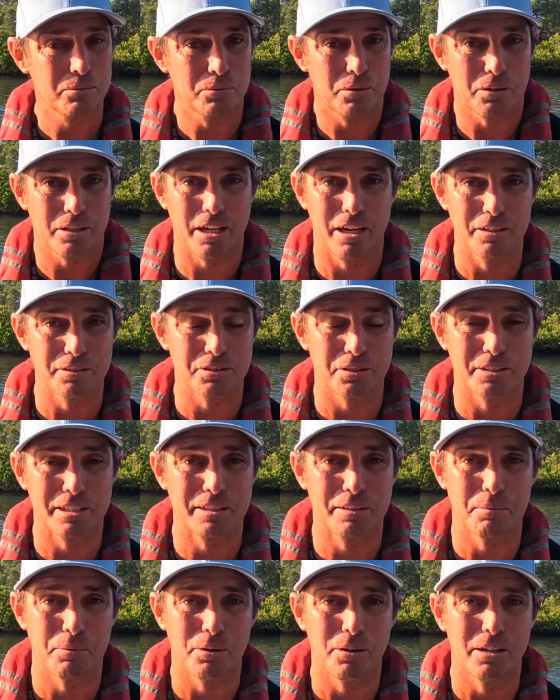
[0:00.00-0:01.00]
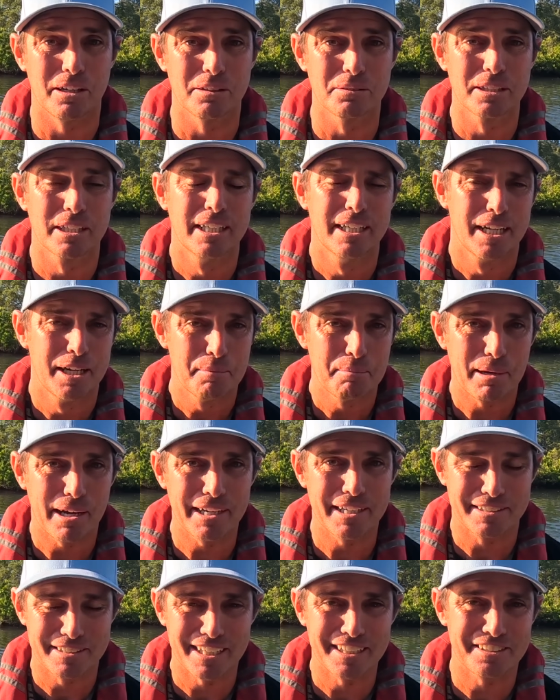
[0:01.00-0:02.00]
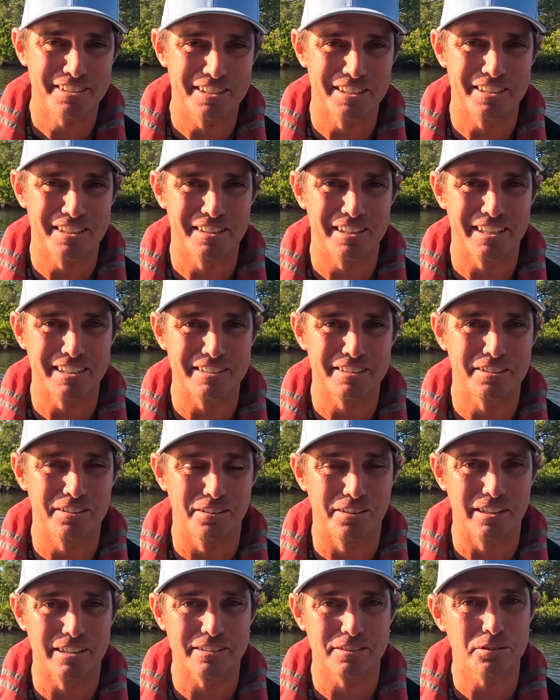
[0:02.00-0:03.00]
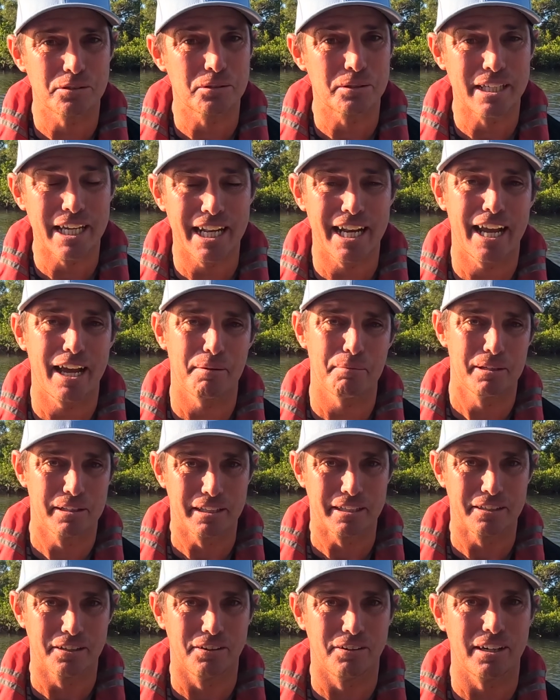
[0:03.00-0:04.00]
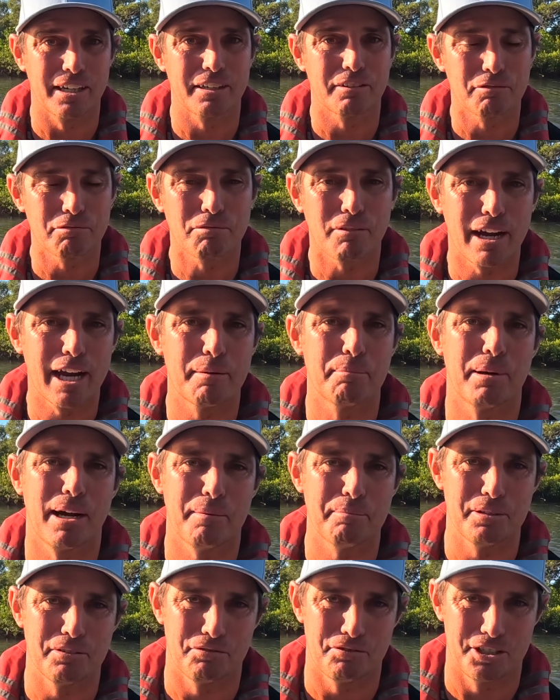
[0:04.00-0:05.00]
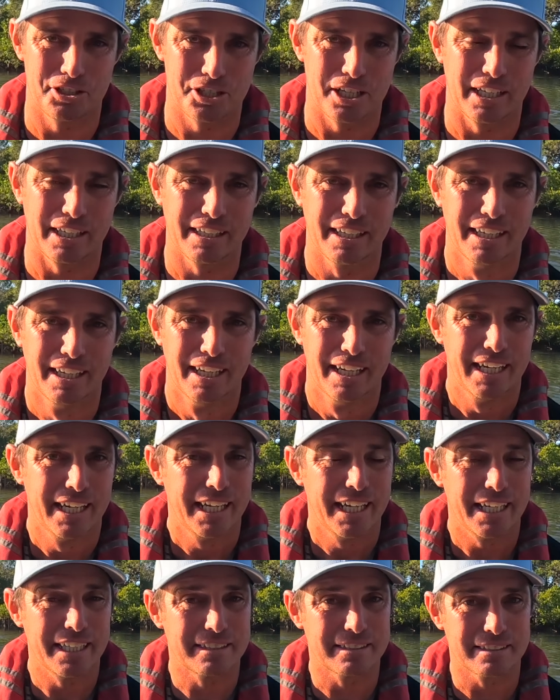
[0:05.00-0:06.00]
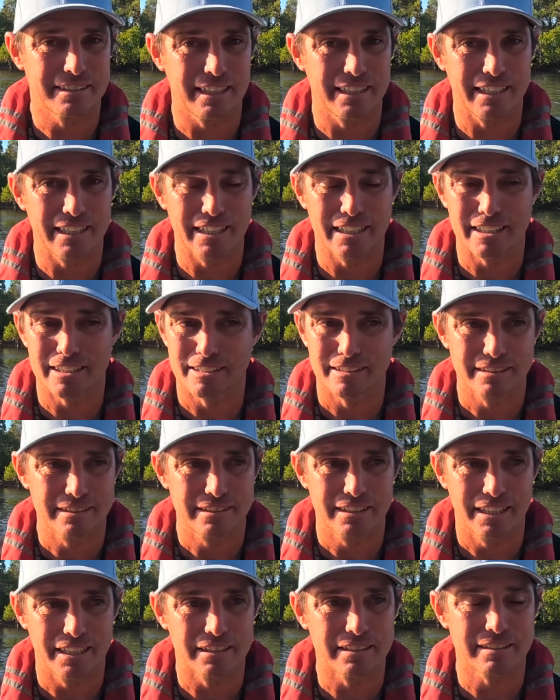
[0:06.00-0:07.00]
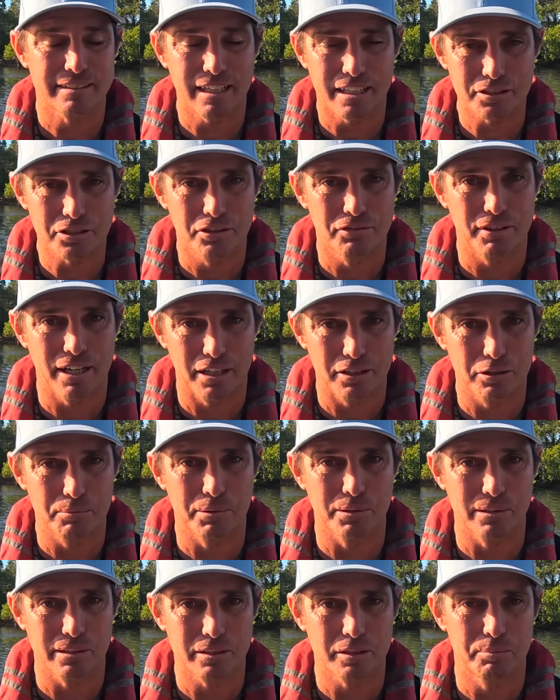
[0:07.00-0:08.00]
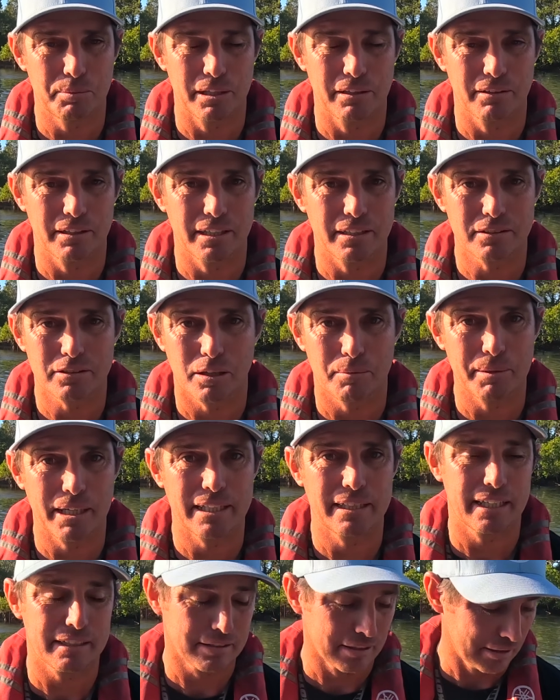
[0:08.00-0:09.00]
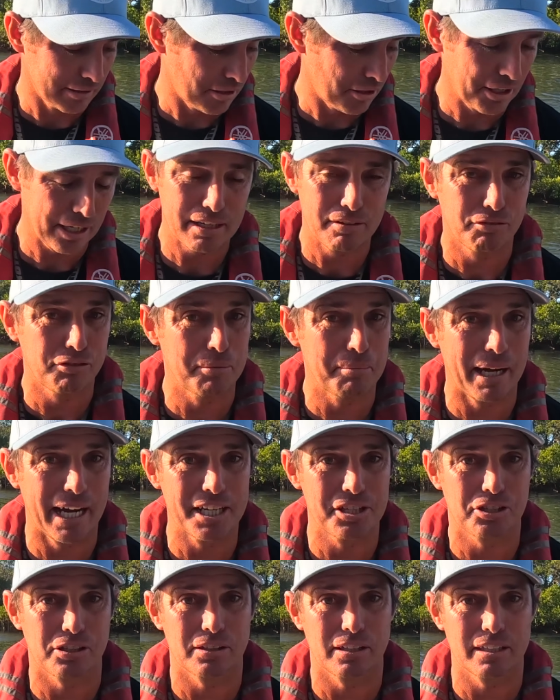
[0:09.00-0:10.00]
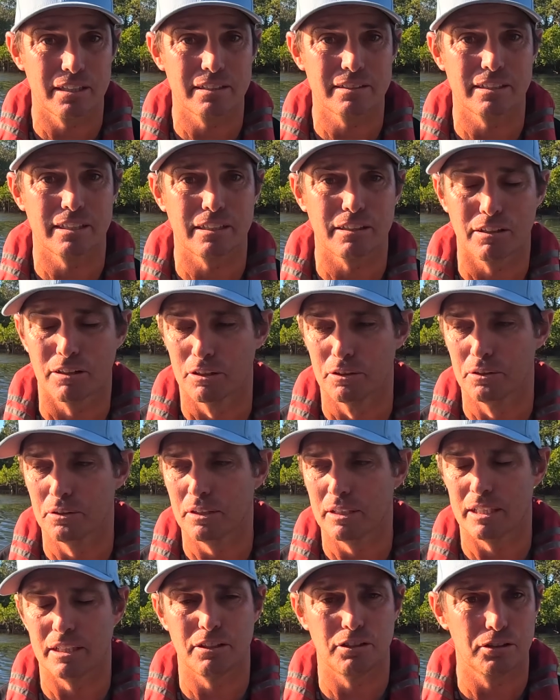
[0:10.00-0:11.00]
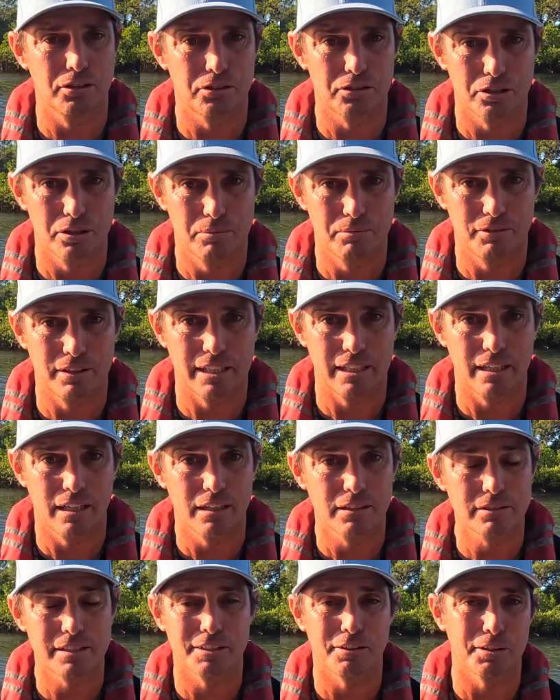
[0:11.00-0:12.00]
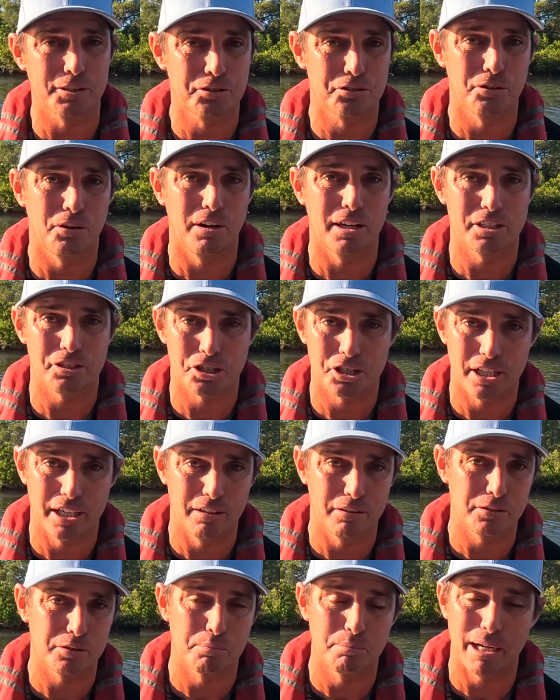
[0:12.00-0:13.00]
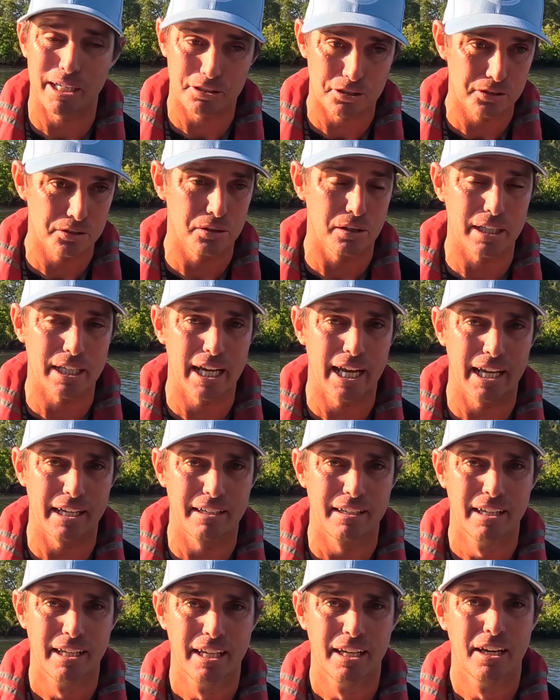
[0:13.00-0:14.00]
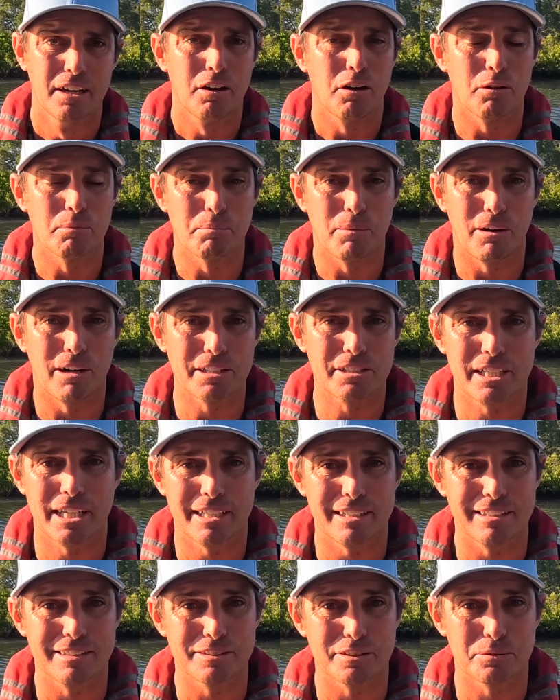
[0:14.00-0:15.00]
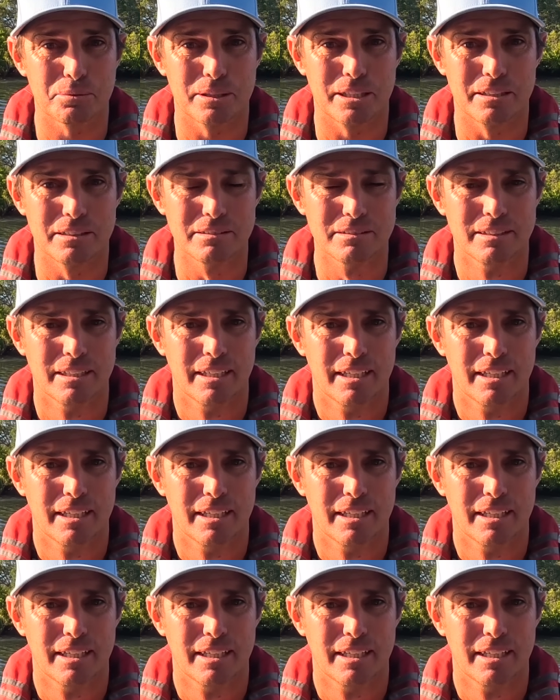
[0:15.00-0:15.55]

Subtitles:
what goes on in the wild, pay attention to these guys or get out with a guide and ramp up your fishing. It's such a valuable experience. I mean, there's a lot of information that is included in YouTube videos, and I try to share as much as I can on my channel as well.